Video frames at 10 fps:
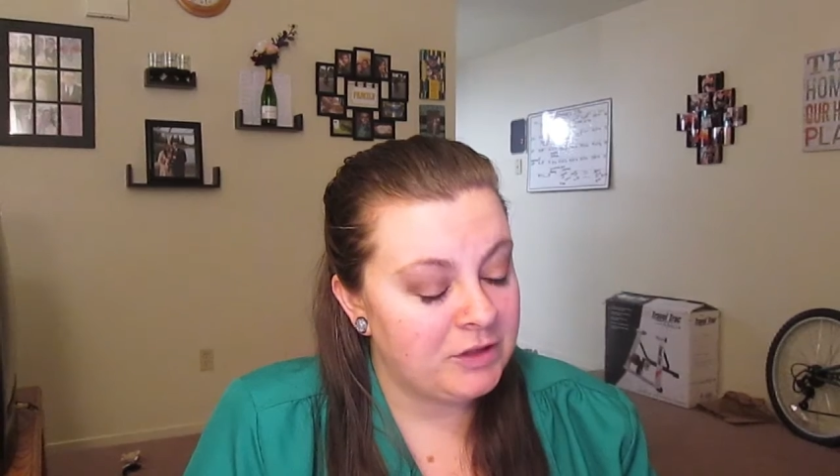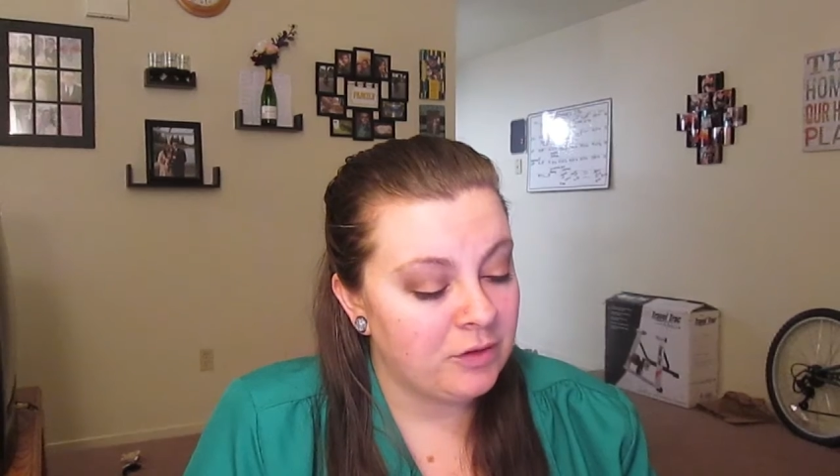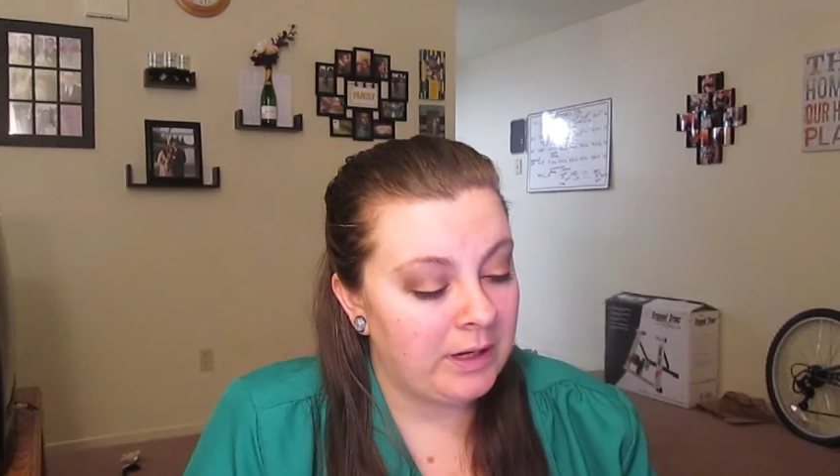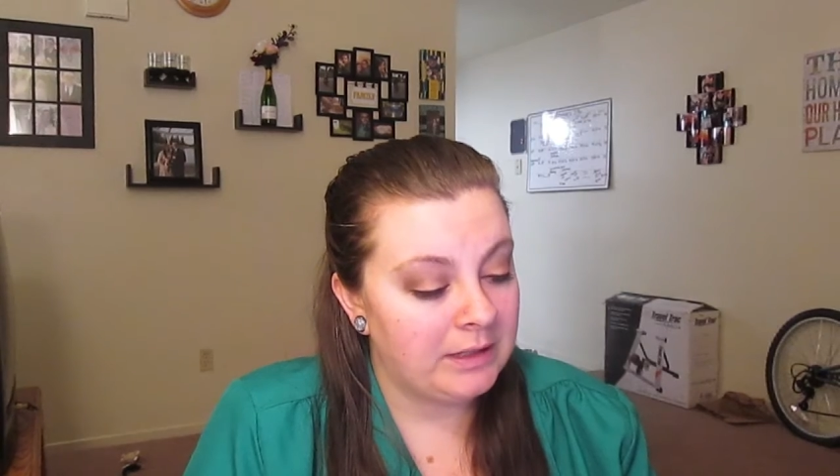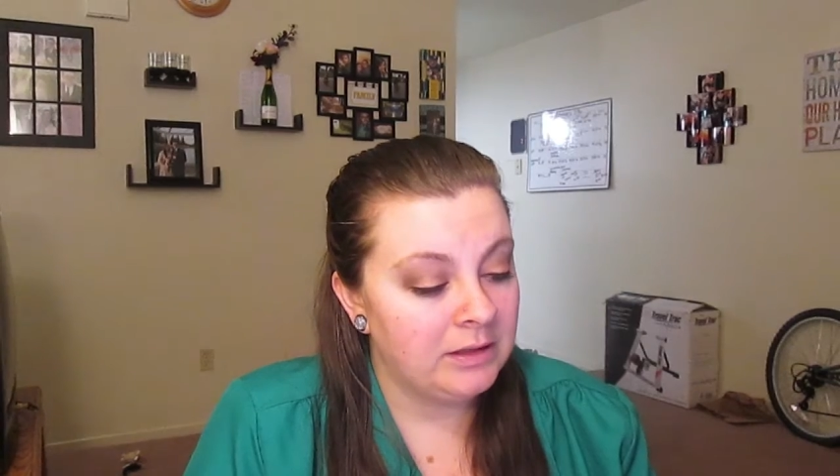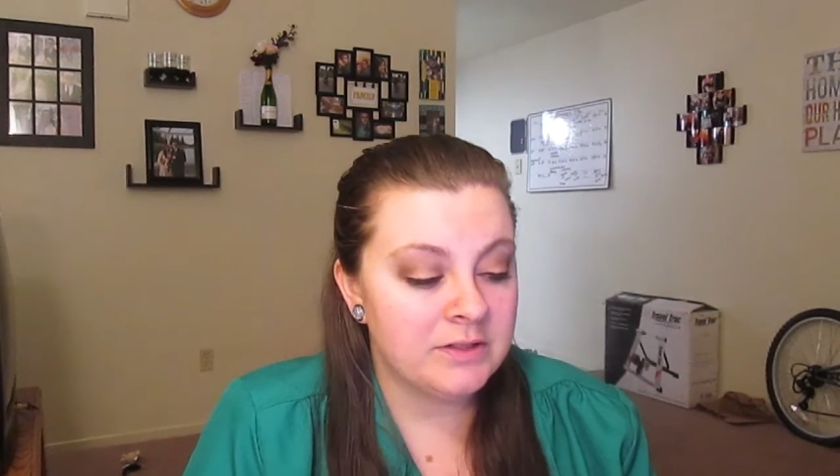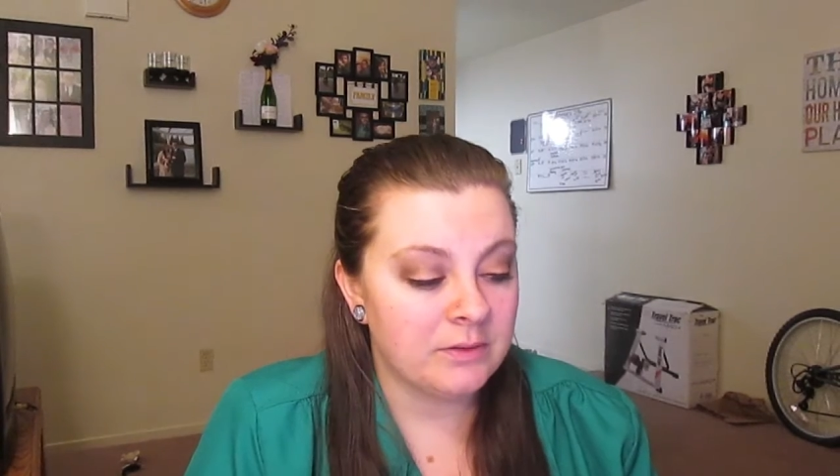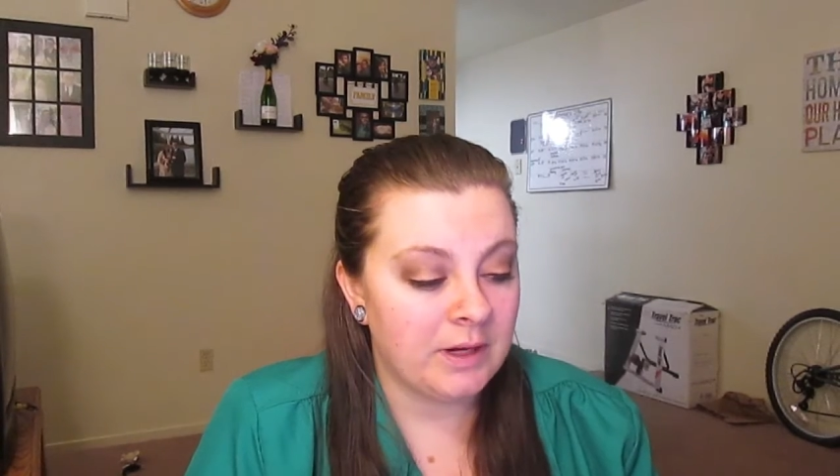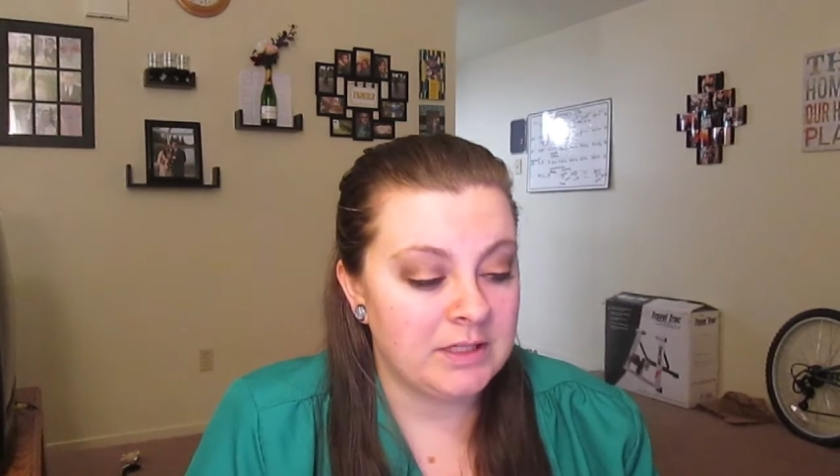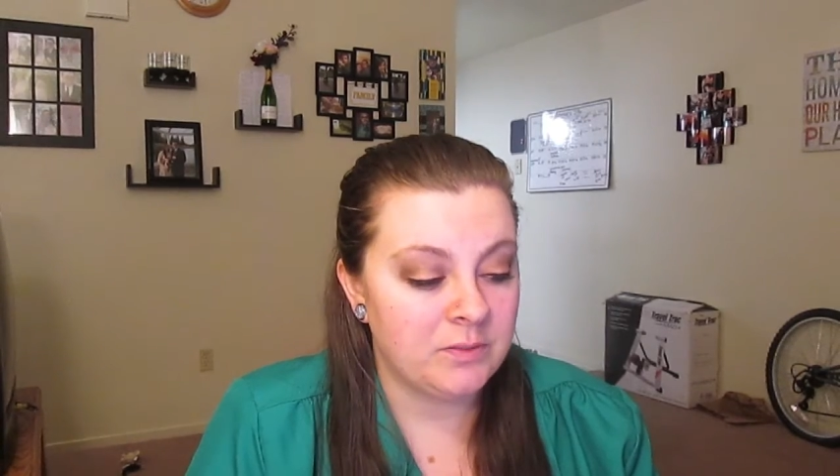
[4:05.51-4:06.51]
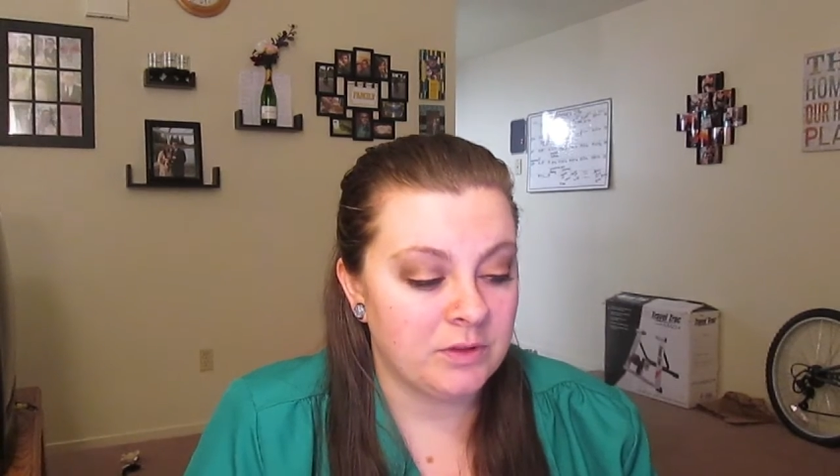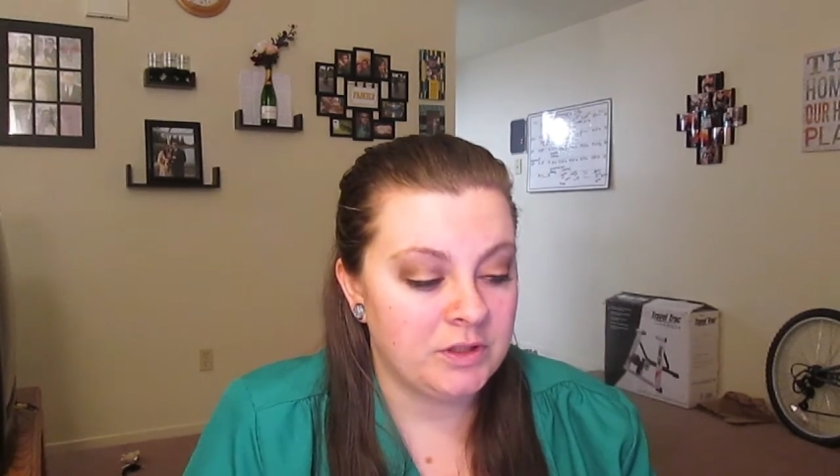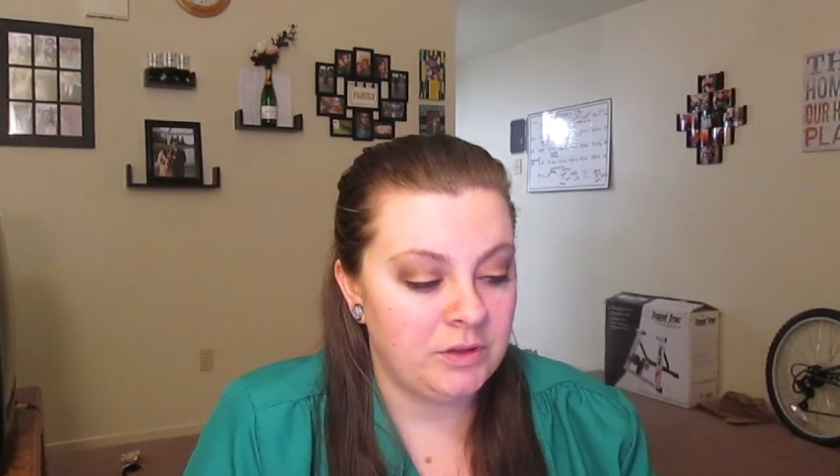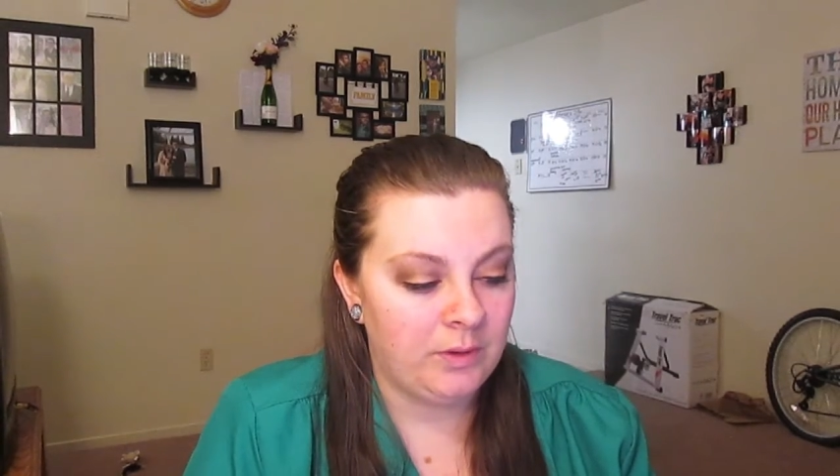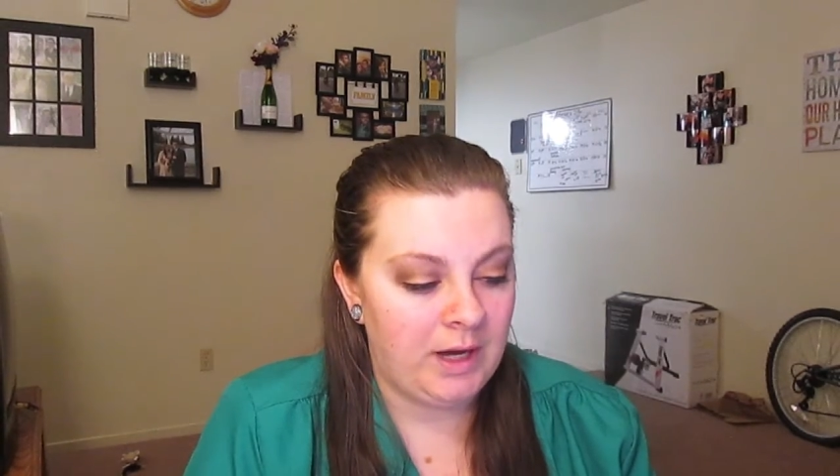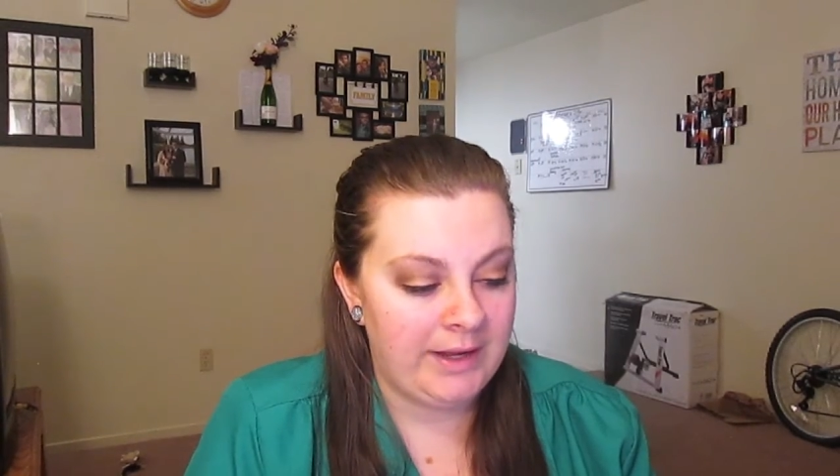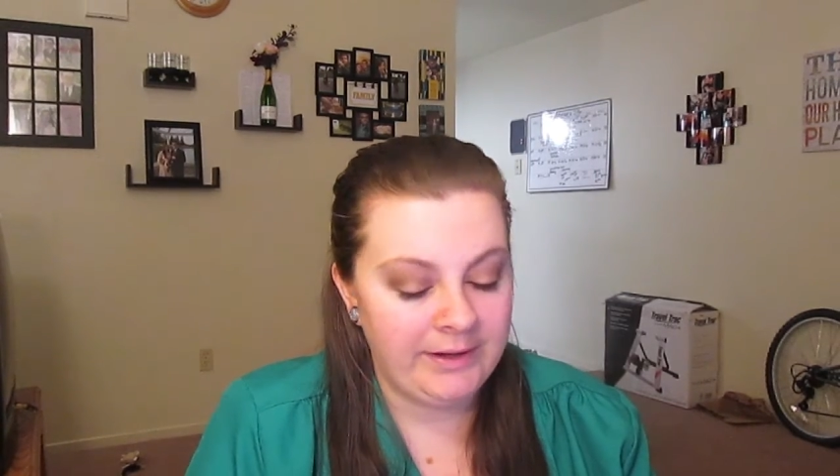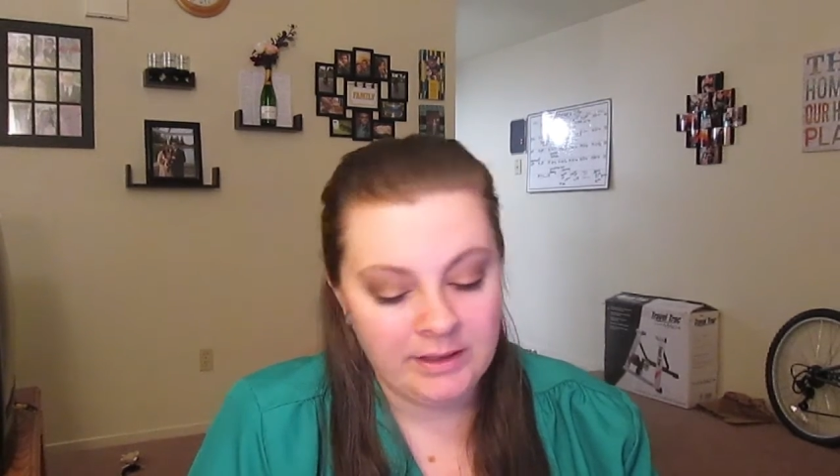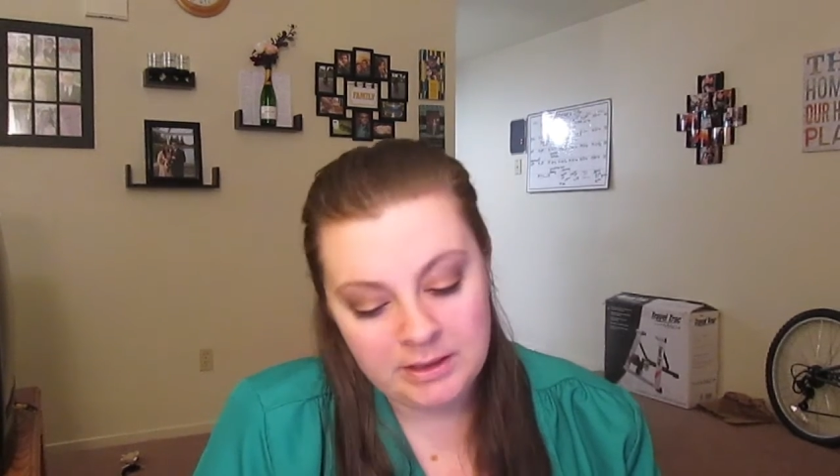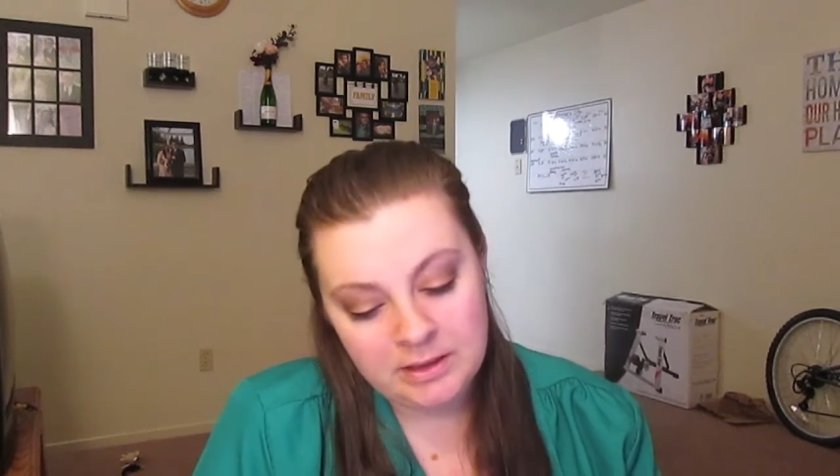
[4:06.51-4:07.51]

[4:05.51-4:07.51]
triglycerides were too high,